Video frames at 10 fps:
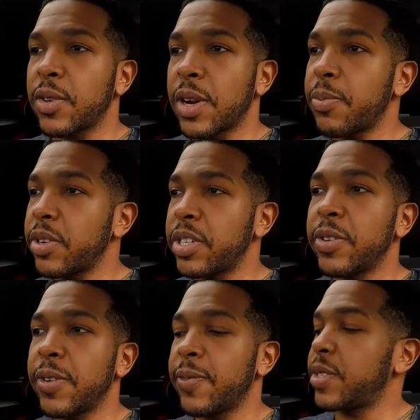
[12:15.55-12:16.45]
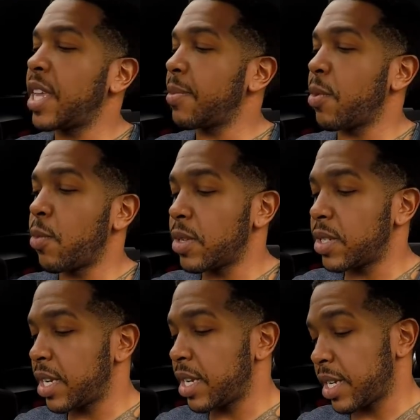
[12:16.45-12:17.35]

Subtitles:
I'm pretty sure Infotainment will send it,